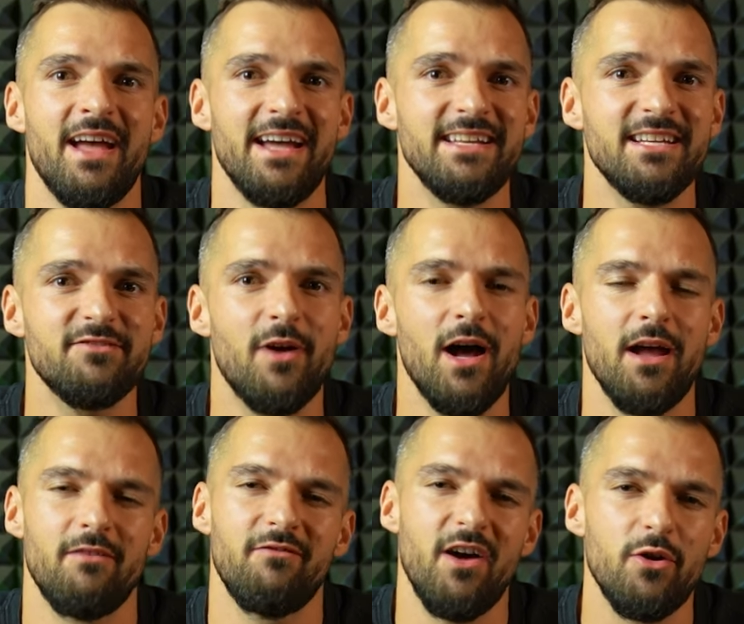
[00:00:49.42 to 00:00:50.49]
and that's why
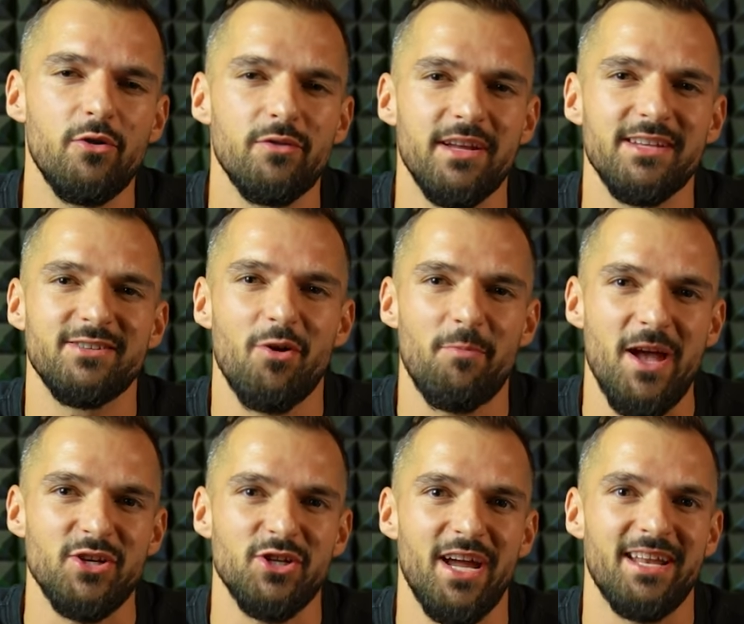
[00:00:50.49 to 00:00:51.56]
Varun is so
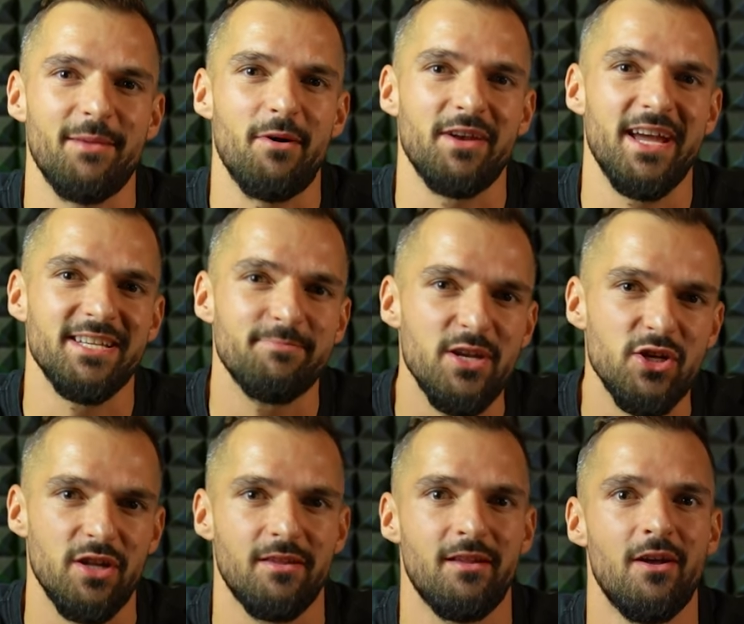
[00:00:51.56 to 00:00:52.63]
passionate about his
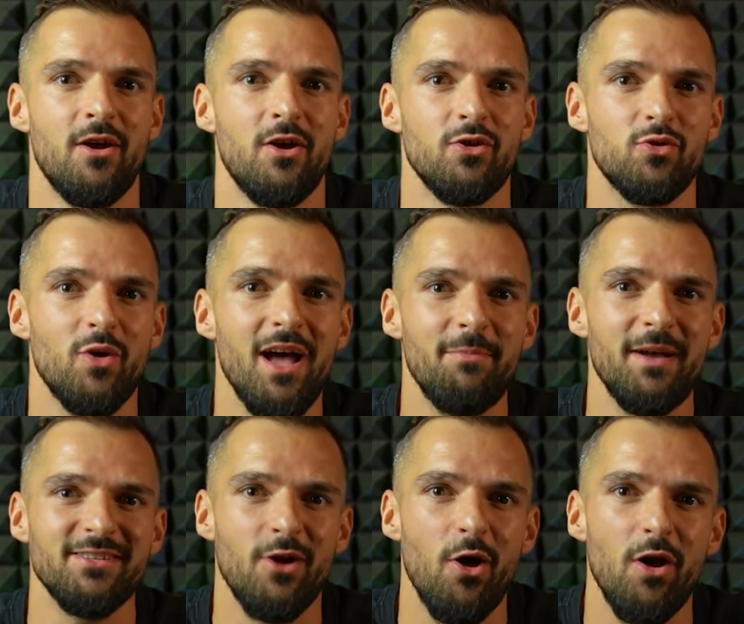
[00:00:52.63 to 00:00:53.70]
mission to help
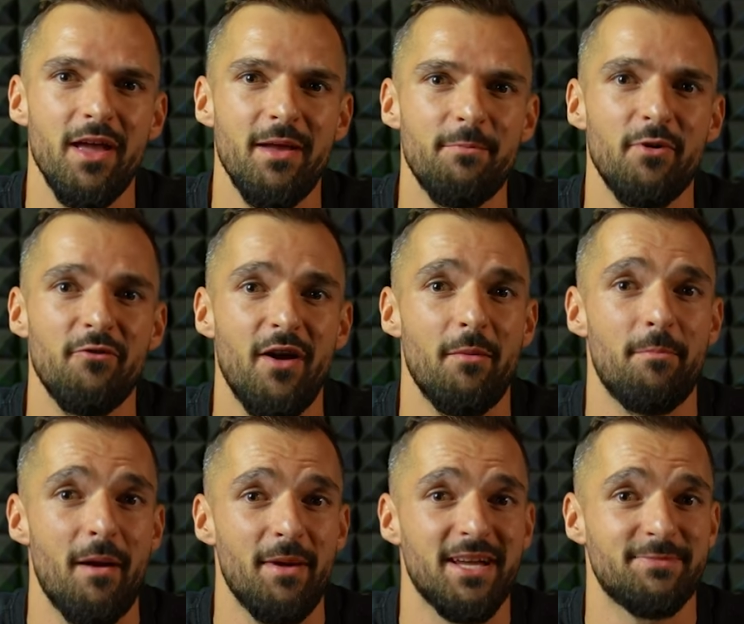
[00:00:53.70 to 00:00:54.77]
us all improve our
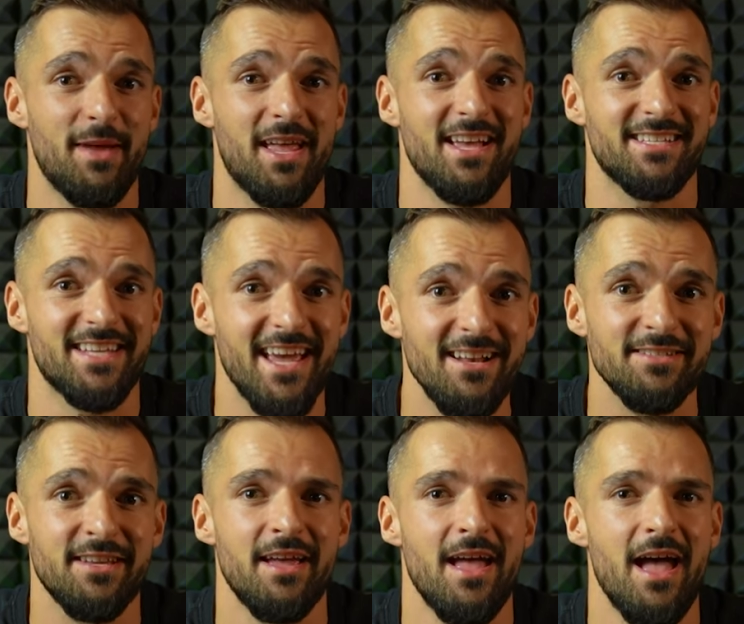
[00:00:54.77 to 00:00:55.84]
public speaking
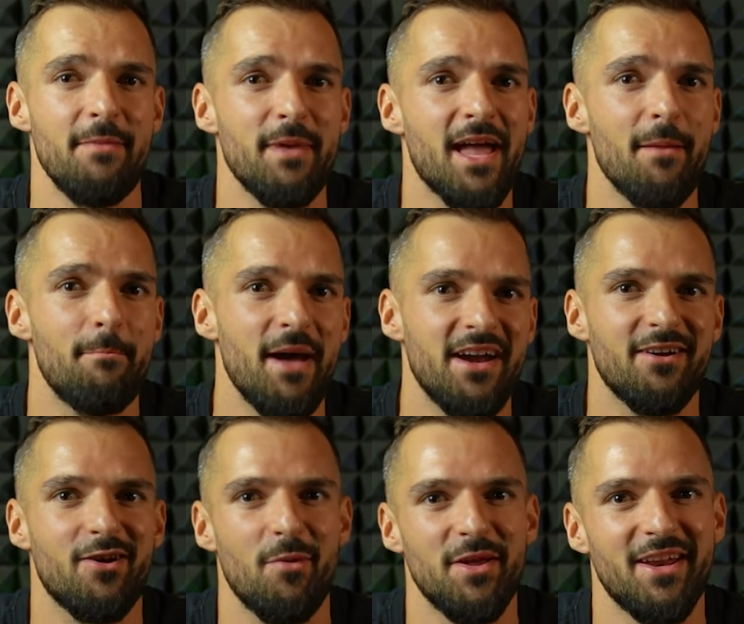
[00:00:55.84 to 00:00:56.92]
skills and become better
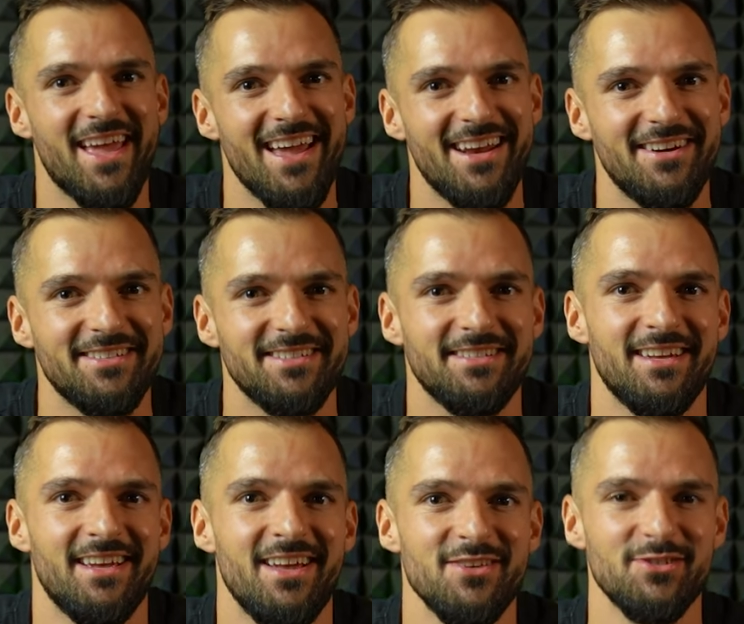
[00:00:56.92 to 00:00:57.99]
communicators.
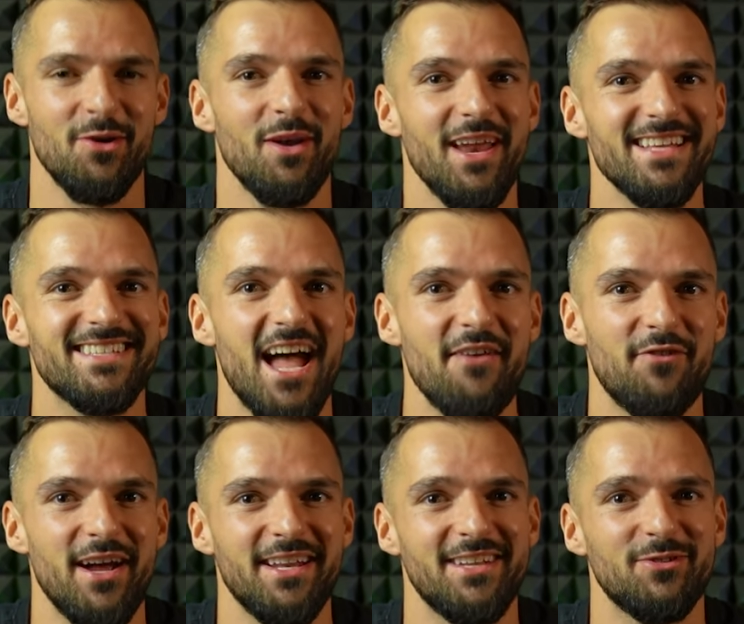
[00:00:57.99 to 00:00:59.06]
So let's dive
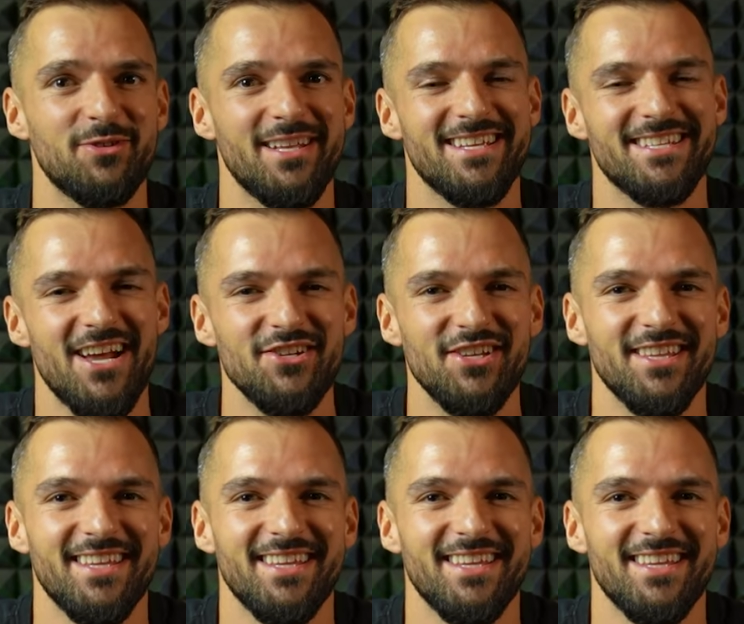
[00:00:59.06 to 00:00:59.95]
right into the discussion.